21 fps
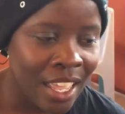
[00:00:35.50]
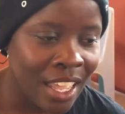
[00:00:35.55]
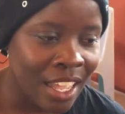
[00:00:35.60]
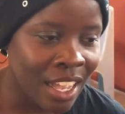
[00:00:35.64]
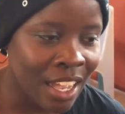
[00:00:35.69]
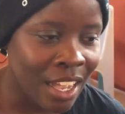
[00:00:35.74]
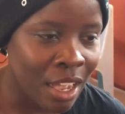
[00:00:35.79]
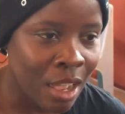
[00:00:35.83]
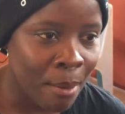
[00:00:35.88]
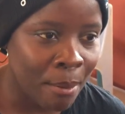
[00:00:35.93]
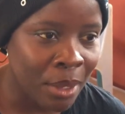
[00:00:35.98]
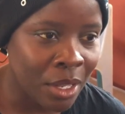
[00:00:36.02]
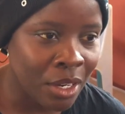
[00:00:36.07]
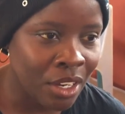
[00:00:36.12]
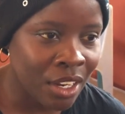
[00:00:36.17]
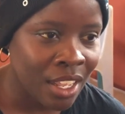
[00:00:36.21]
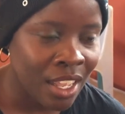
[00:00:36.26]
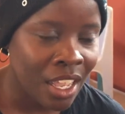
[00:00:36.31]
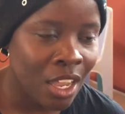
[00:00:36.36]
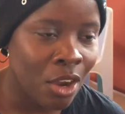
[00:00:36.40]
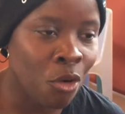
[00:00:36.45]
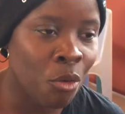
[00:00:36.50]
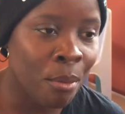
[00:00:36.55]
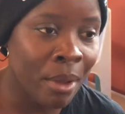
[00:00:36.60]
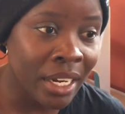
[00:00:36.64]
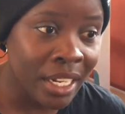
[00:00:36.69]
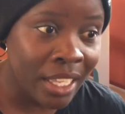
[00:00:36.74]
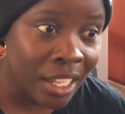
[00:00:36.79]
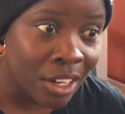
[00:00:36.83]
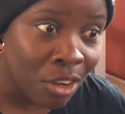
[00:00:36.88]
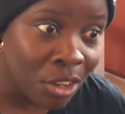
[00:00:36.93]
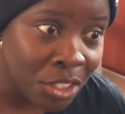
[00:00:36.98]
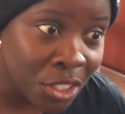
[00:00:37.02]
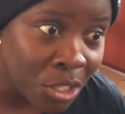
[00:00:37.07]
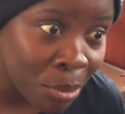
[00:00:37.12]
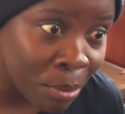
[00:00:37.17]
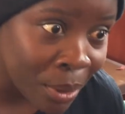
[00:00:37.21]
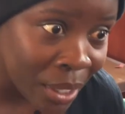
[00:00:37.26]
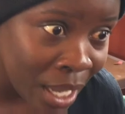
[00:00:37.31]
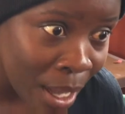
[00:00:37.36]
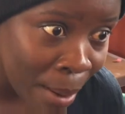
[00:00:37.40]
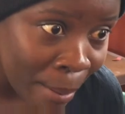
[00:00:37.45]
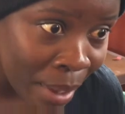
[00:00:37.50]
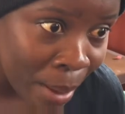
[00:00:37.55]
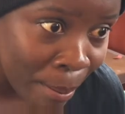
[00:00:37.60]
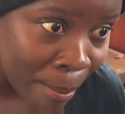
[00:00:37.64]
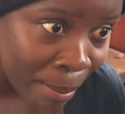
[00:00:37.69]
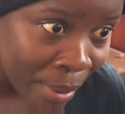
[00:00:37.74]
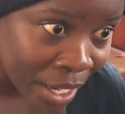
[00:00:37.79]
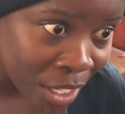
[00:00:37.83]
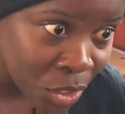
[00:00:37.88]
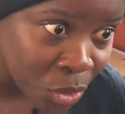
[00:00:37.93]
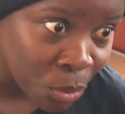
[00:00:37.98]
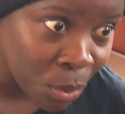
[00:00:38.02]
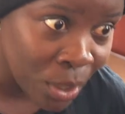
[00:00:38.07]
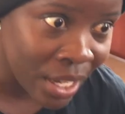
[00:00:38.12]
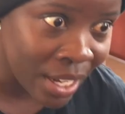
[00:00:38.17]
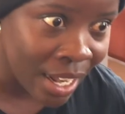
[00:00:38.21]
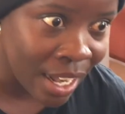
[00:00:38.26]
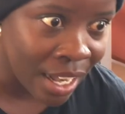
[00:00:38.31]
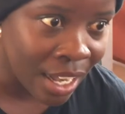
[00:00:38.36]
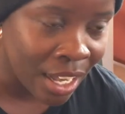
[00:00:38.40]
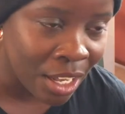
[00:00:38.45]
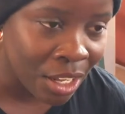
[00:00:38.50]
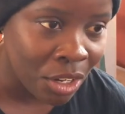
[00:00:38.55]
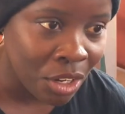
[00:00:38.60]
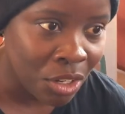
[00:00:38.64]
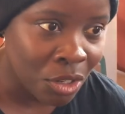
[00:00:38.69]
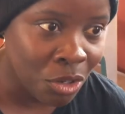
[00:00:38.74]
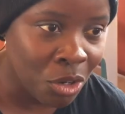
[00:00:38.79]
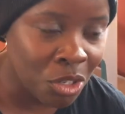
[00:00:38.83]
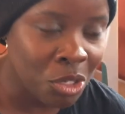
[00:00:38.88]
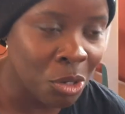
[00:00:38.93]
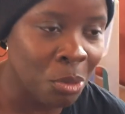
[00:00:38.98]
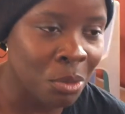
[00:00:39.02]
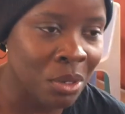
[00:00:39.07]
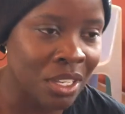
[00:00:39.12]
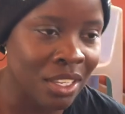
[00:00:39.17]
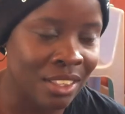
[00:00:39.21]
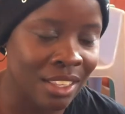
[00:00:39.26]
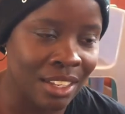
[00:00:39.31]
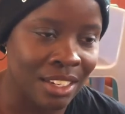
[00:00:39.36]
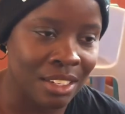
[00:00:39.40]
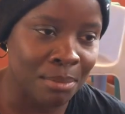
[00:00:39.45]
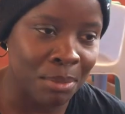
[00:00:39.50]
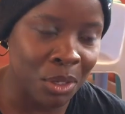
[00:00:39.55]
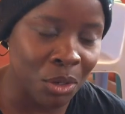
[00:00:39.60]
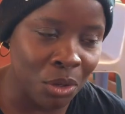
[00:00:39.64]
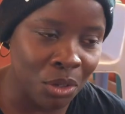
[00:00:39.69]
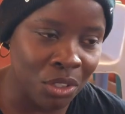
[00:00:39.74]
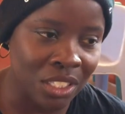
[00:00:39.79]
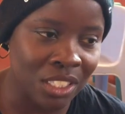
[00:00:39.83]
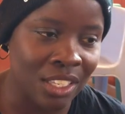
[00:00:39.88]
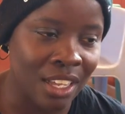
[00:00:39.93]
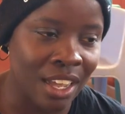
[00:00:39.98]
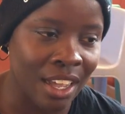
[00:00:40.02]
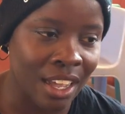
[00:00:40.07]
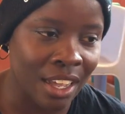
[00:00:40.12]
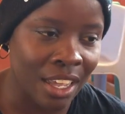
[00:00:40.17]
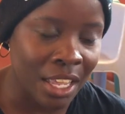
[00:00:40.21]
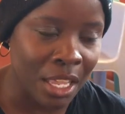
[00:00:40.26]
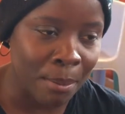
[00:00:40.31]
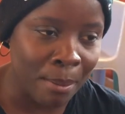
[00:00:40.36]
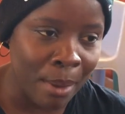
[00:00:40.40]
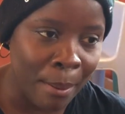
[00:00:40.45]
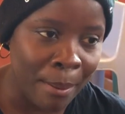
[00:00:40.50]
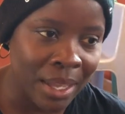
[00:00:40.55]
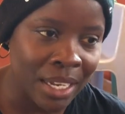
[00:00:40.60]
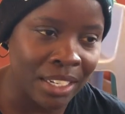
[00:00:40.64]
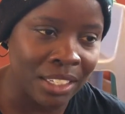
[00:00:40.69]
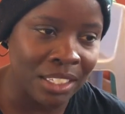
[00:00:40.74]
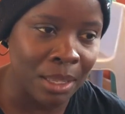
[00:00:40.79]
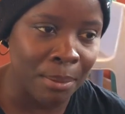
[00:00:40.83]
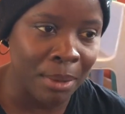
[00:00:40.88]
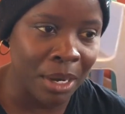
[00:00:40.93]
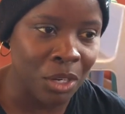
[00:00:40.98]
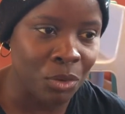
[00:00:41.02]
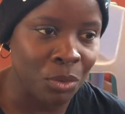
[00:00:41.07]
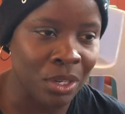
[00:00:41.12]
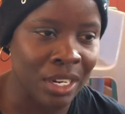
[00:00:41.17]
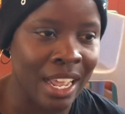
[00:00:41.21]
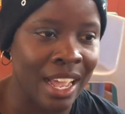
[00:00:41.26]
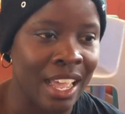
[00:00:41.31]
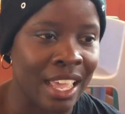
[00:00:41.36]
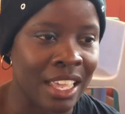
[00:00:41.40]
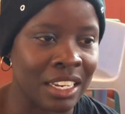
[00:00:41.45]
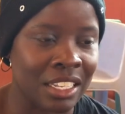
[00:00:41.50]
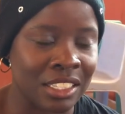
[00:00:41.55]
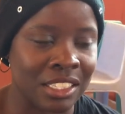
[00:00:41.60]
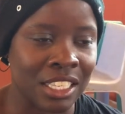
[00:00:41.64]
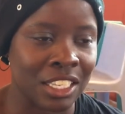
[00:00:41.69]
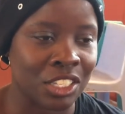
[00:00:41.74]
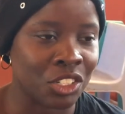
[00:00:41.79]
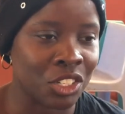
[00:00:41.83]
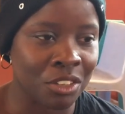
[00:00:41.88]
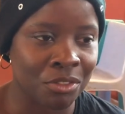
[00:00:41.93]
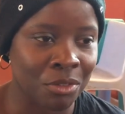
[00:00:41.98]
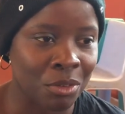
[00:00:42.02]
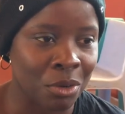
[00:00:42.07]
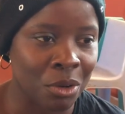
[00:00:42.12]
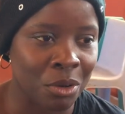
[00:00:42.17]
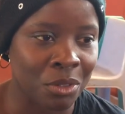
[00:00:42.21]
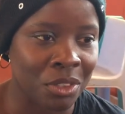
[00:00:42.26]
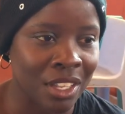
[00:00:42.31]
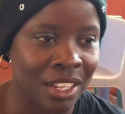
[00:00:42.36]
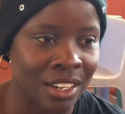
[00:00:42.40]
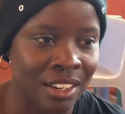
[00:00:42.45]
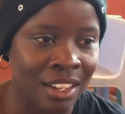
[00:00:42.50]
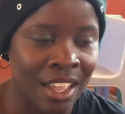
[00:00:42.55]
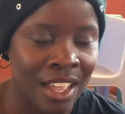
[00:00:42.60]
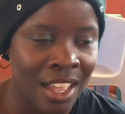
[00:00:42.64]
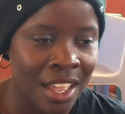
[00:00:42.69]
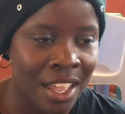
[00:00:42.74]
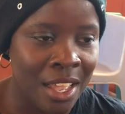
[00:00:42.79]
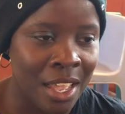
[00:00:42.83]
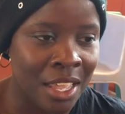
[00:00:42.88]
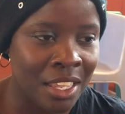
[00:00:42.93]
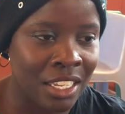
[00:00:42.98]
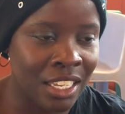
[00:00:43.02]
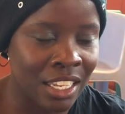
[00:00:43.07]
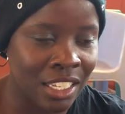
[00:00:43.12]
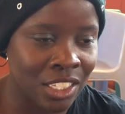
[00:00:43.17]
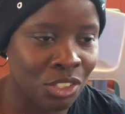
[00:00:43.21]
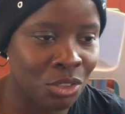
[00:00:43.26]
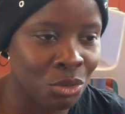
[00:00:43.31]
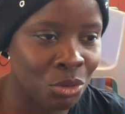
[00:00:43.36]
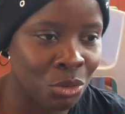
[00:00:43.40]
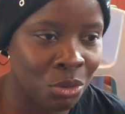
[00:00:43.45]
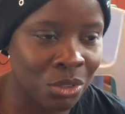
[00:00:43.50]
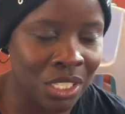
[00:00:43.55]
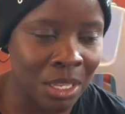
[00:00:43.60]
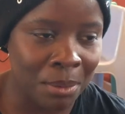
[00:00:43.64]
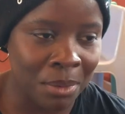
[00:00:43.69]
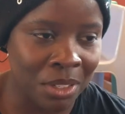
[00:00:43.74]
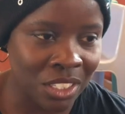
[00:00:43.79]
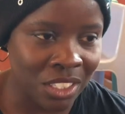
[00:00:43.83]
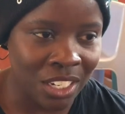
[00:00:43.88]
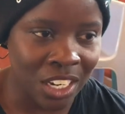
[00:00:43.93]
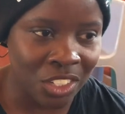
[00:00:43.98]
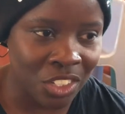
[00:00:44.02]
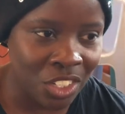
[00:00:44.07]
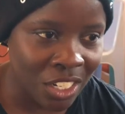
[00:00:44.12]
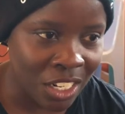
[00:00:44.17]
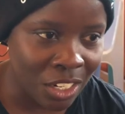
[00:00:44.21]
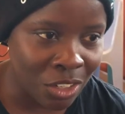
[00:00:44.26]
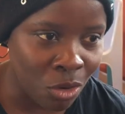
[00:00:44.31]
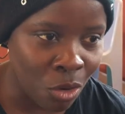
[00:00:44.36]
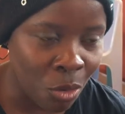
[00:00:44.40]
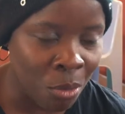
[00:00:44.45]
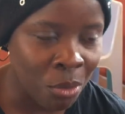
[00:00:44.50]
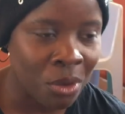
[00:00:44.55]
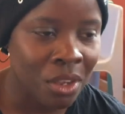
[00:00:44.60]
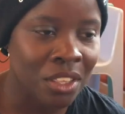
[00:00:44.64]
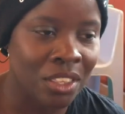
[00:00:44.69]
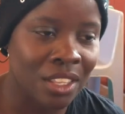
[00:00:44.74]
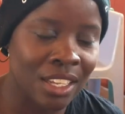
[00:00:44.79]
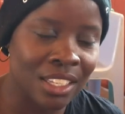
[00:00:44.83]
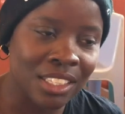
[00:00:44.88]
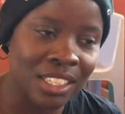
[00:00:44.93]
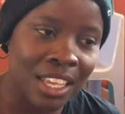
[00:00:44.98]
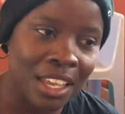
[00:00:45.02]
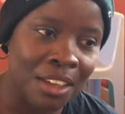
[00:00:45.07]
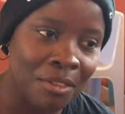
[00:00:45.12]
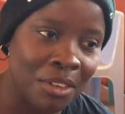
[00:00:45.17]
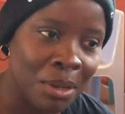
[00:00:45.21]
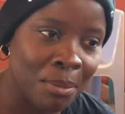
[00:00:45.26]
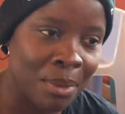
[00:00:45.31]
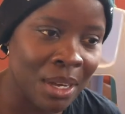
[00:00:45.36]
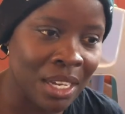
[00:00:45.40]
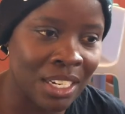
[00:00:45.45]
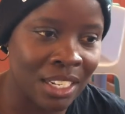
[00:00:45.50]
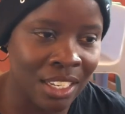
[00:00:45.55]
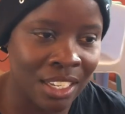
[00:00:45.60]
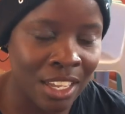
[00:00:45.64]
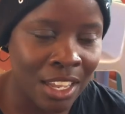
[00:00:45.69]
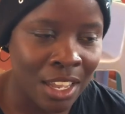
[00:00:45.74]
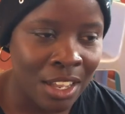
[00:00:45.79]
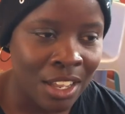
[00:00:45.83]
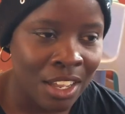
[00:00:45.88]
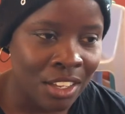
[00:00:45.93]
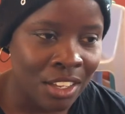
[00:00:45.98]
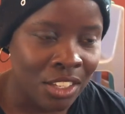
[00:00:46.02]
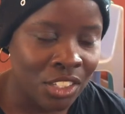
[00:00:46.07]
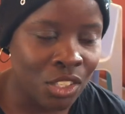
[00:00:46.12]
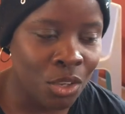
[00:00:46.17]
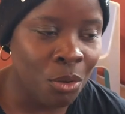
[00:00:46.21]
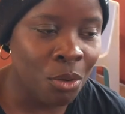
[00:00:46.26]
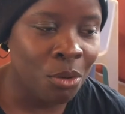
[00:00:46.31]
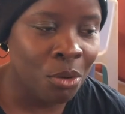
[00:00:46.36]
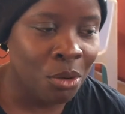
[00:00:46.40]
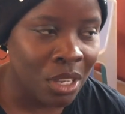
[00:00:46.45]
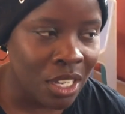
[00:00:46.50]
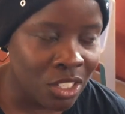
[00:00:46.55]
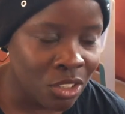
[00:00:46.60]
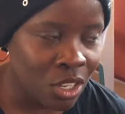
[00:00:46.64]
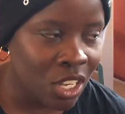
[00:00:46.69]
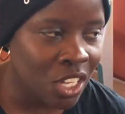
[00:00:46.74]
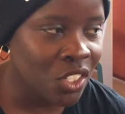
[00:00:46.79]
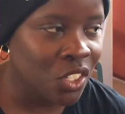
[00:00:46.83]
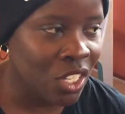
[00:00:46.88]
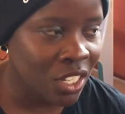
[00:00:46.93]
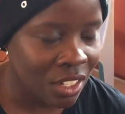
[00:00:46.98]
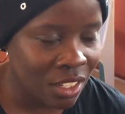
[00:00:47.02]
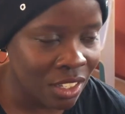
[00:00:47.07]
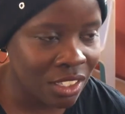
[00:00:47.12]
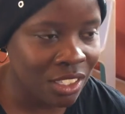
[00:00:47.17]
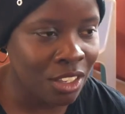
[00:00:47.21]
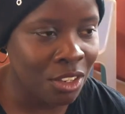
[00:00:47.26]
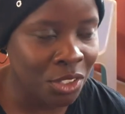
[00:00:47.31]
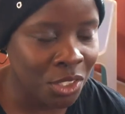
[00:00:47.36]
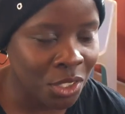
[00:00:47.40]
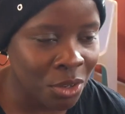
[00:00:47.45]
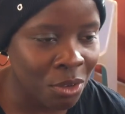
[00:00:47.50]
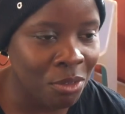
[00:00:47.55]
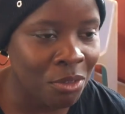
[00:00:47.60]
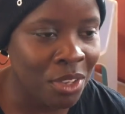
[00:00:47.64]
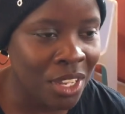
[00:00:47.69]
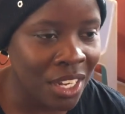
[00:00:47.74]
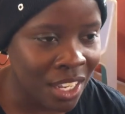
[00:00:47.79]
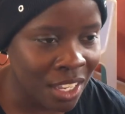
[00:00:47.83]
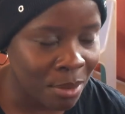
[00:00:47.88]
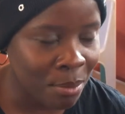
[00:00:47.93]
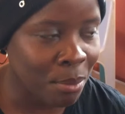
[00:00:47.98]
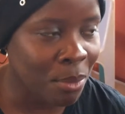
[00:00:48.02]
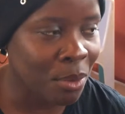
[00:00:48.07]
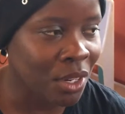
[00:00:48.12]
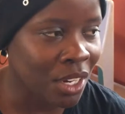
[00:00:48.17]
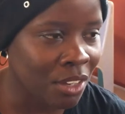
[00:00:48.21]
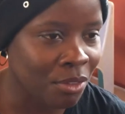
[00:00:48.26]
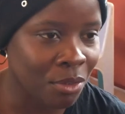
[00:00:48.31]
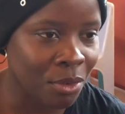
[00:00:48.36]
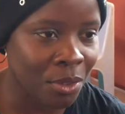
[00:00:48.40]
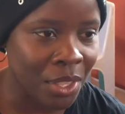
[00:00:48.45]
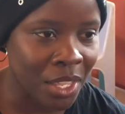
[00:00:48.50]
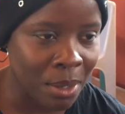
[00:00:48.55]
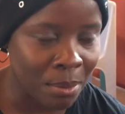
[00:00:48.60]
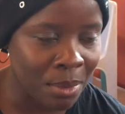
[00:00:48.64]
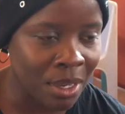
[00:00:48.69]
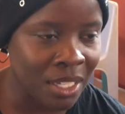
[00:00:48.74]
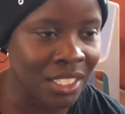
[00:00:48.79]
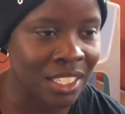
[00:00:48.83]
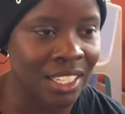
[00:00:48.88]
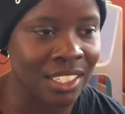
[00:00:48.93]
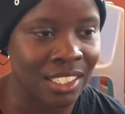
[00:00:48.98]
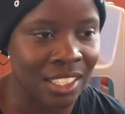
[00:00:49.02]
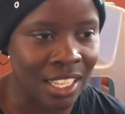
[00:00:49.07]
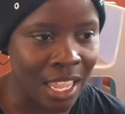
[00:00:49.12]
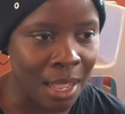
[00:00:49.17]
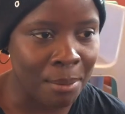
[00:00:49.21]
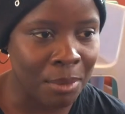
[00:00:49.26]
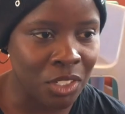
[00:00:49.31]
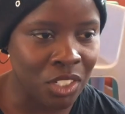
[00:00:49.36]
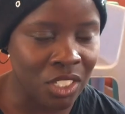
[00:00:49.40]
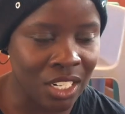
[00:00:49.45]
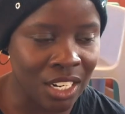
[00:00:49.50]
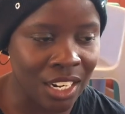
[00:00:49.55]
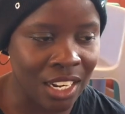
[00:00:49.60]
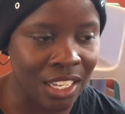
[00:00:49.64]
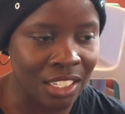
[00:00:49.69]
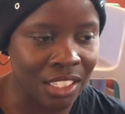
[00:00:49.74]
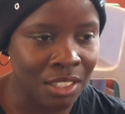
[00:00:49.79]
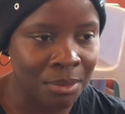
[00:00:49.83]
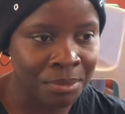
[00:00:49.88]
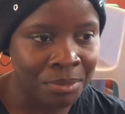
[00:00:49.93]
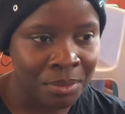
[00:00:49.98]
Uh, I mean, a woman can also become a breadwinner. Mm. Not only that, because uh, a Himba man is the breadwinner and is the chief, uh, then he has to do some instruction at home. That's everybody. So education is also very important for the Himbas as they are marginalized.